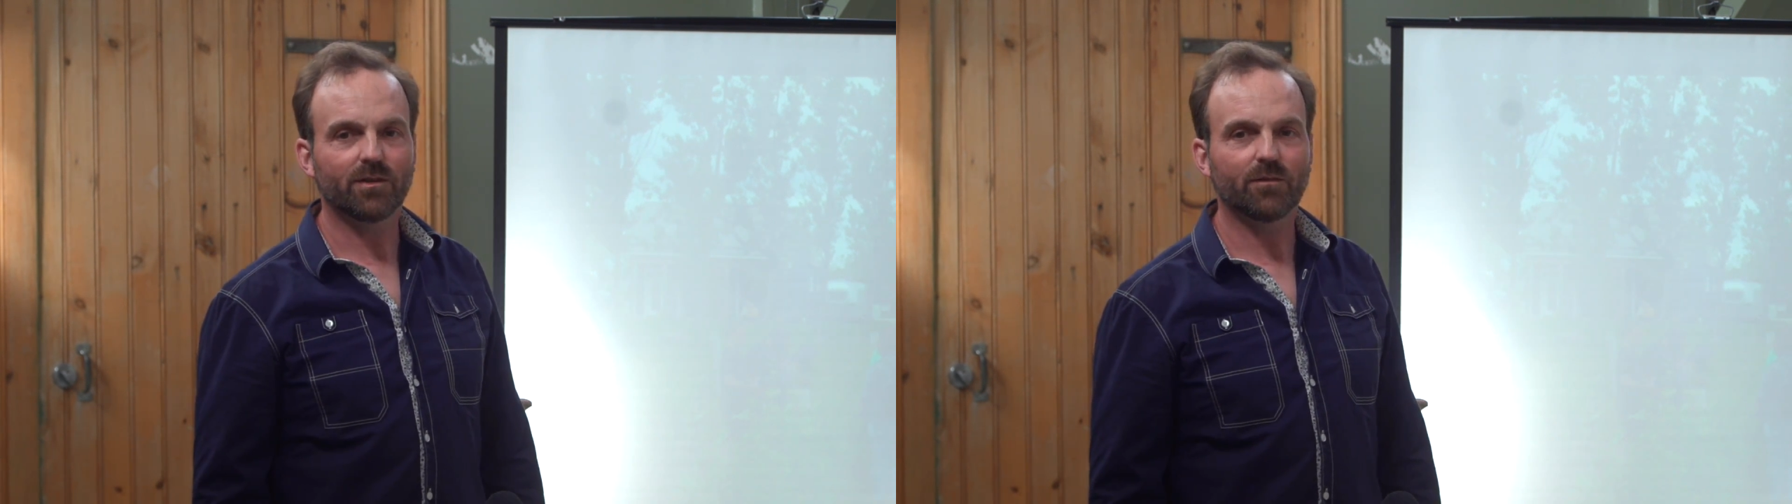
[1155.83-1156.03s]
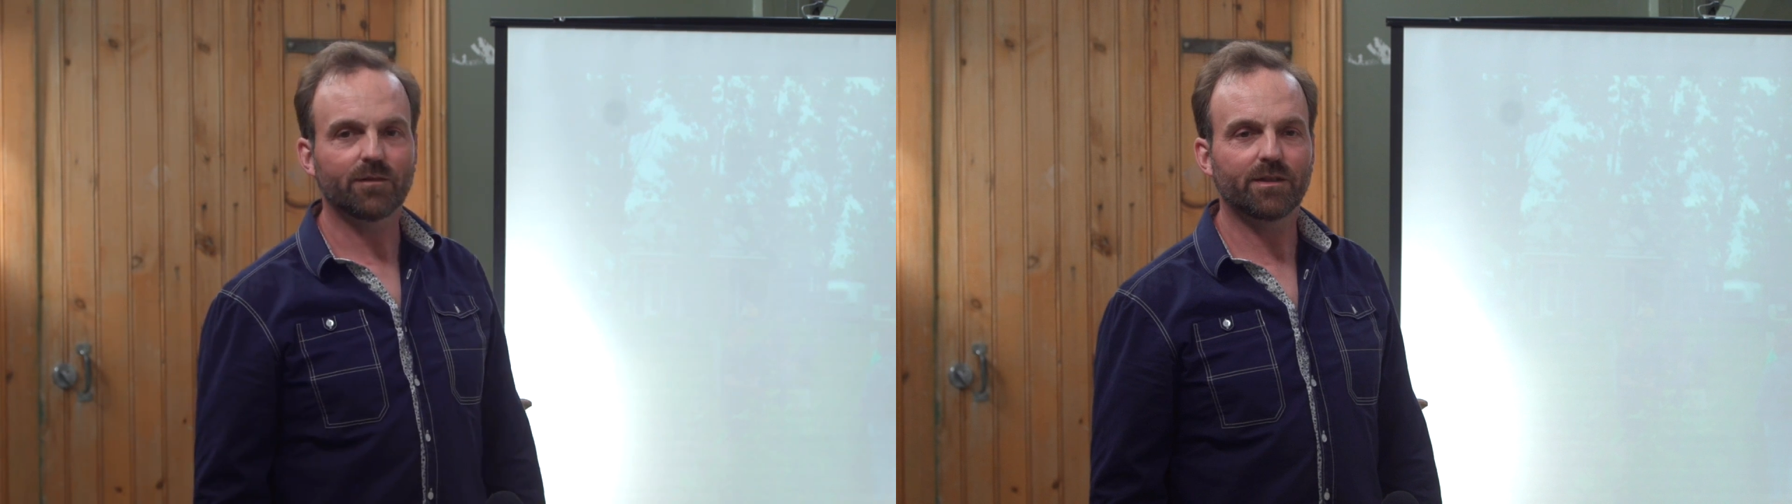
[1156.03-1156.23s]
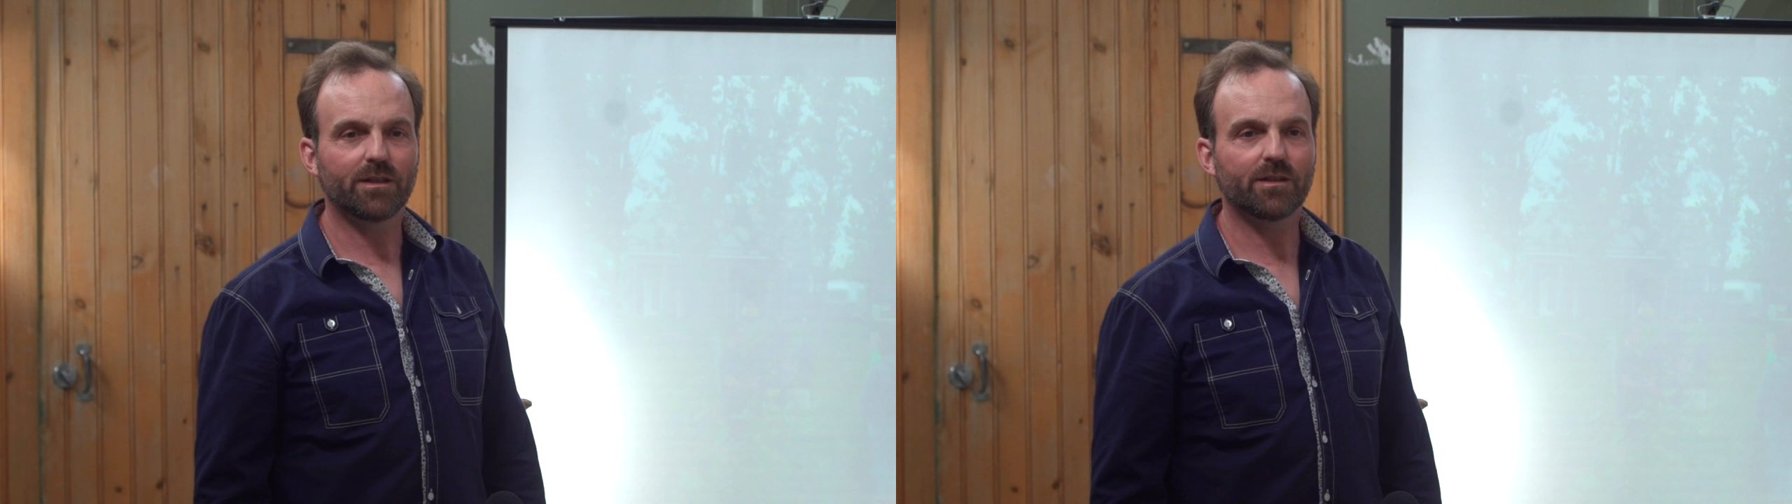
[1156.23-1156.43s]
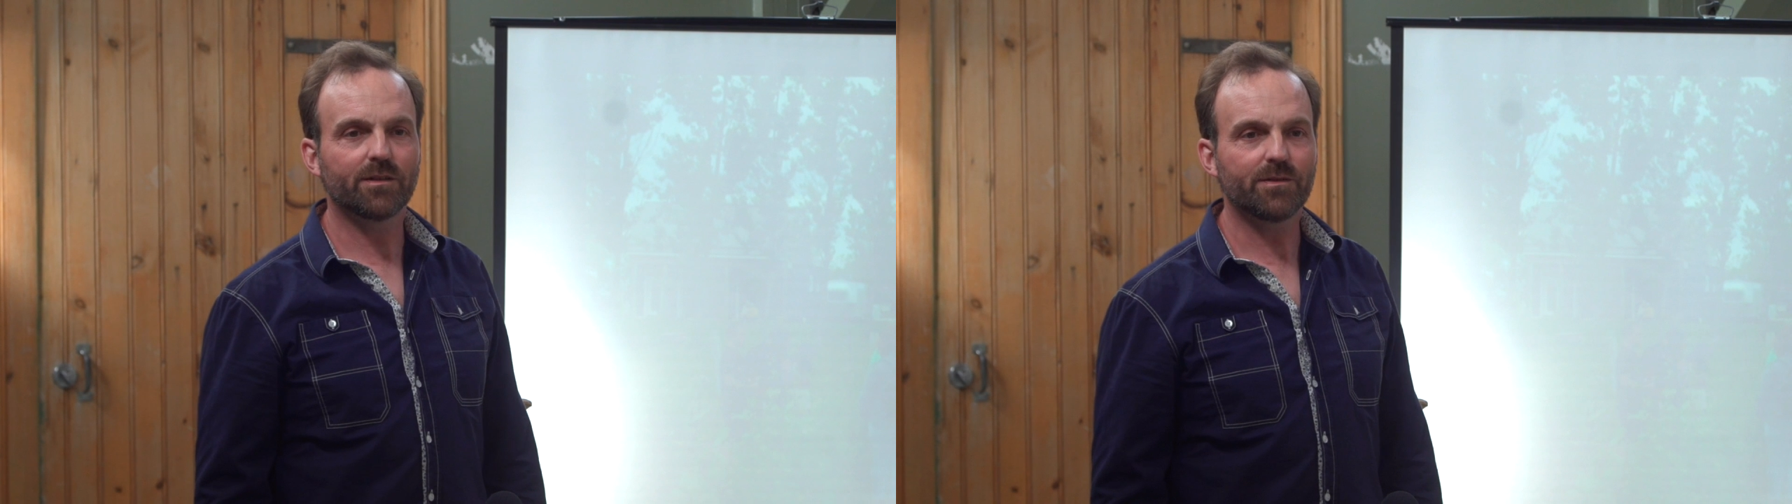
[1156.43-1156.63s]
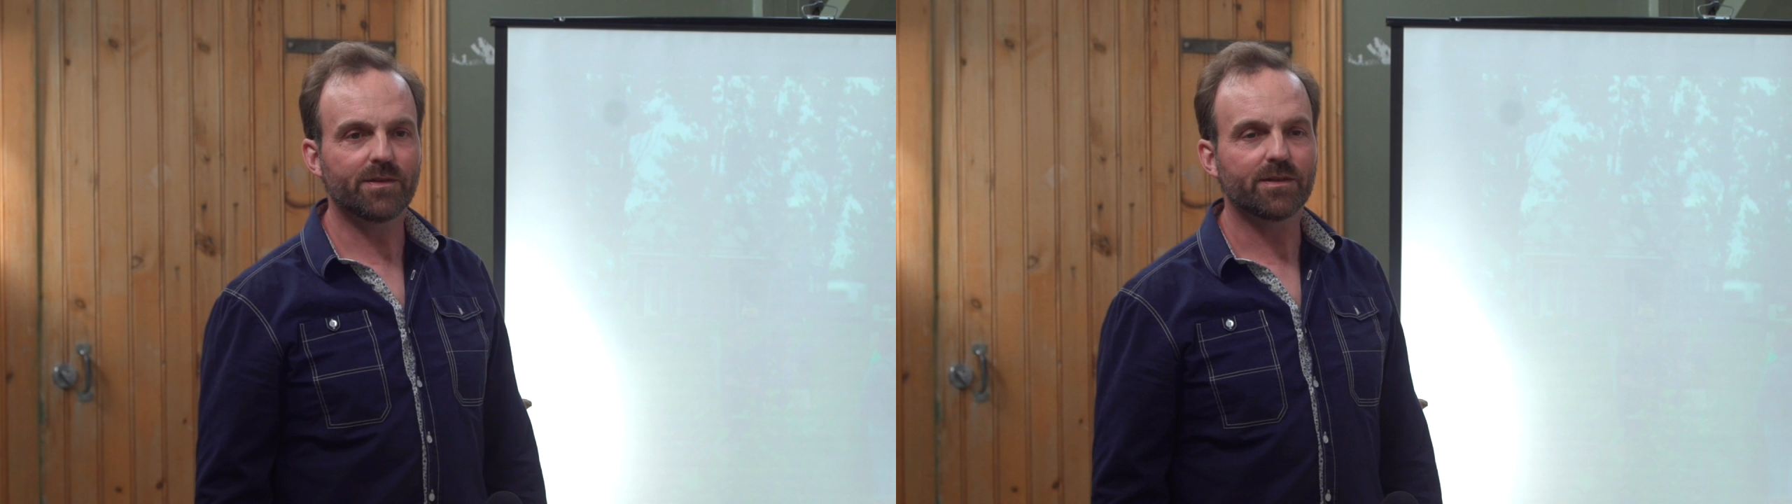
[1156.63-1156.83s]
over the
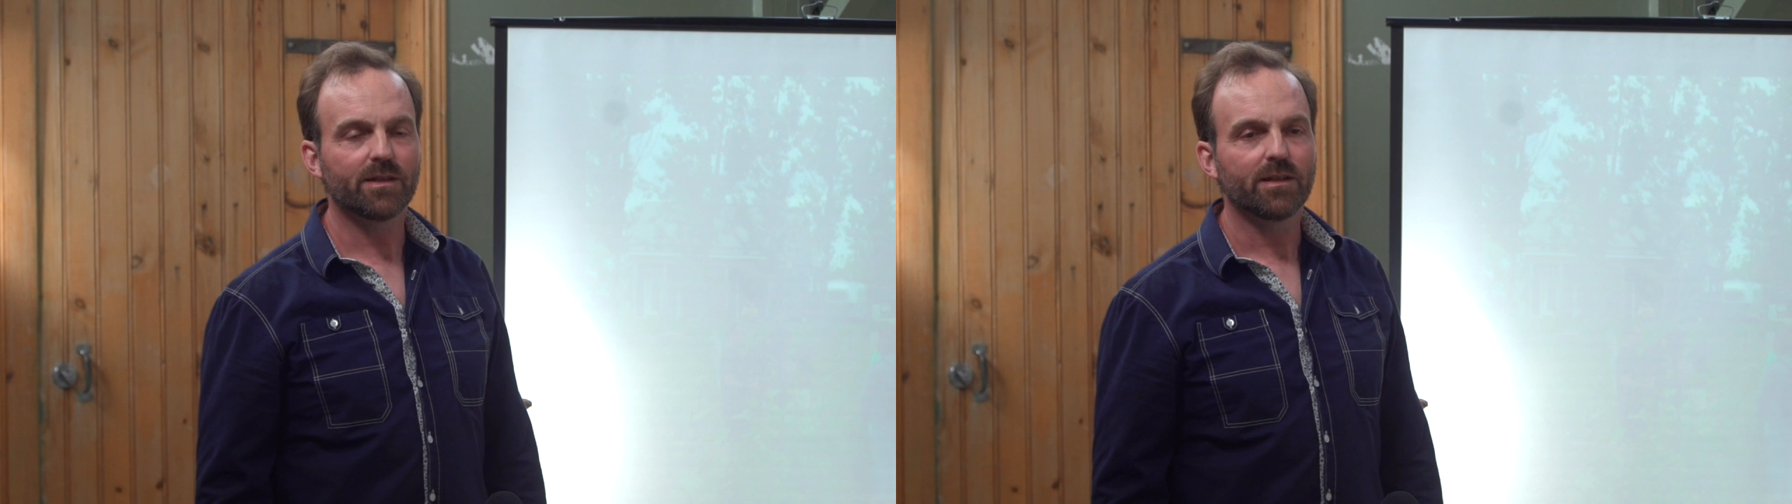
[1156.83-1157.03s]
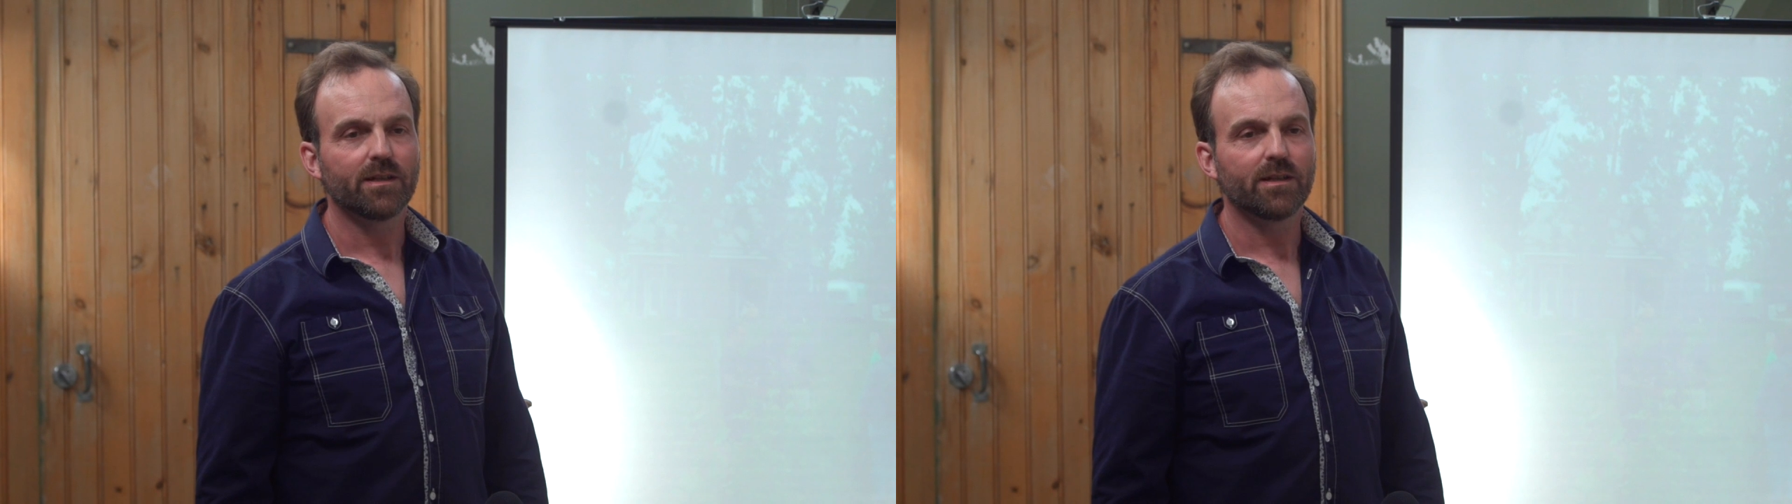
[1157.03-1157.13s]
years,